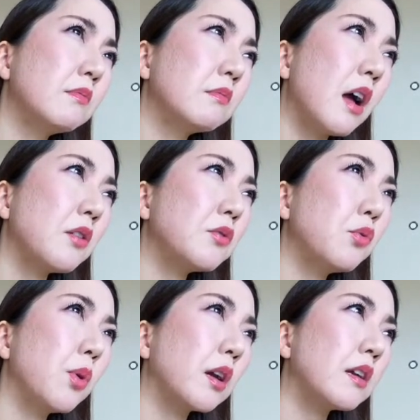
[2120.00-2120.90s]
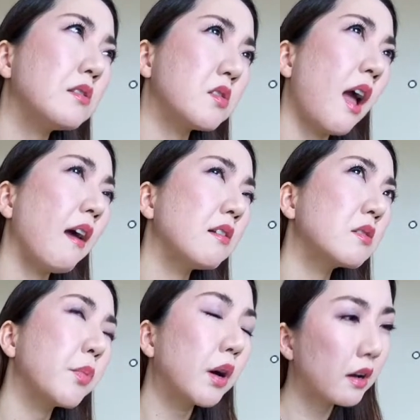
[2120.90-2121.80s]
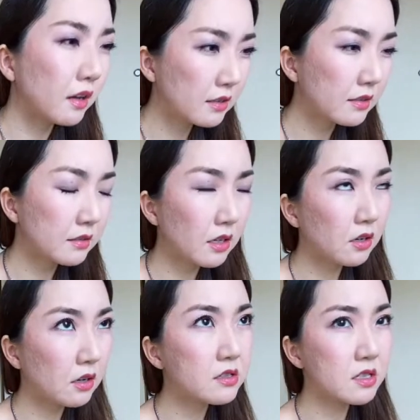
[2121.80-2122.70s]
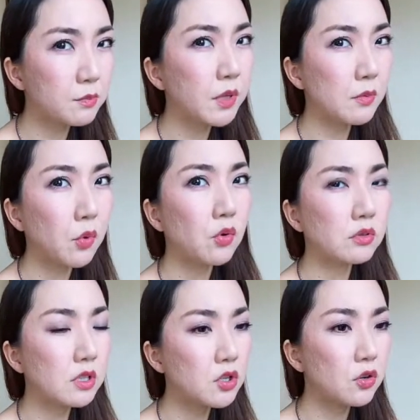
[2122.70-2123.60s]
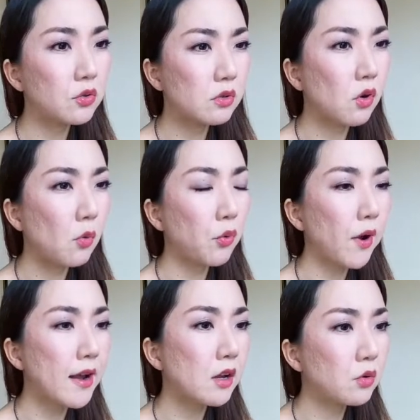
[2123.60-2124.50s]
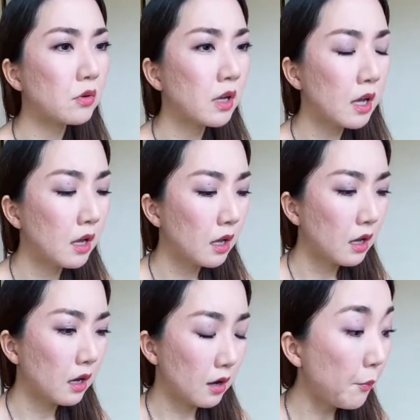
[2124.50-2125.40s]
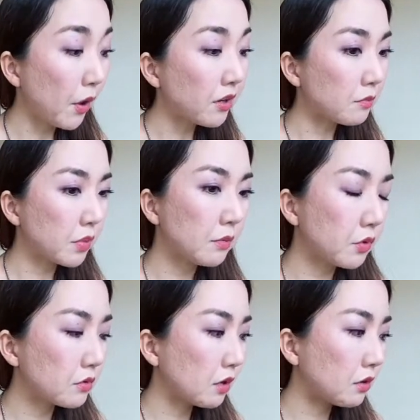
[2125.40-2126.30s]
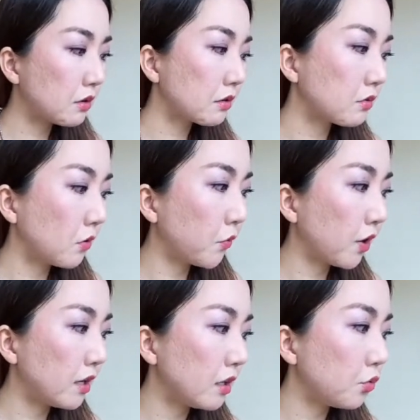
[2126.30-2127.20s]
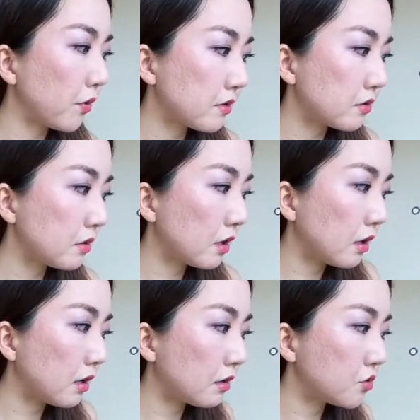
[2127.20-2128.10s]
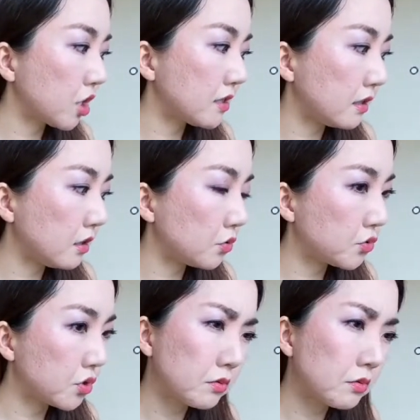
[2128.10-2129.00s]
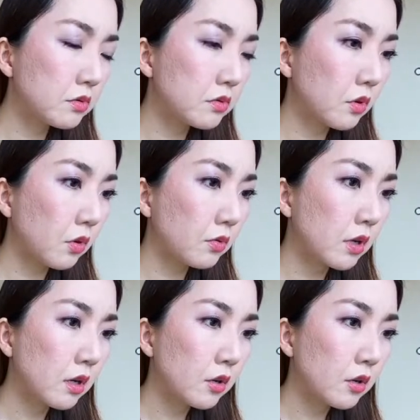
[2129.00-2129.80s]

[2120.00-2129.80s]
I don't know where he stands, but there are some people, cooperating, American people that are cooperating with JCU too. So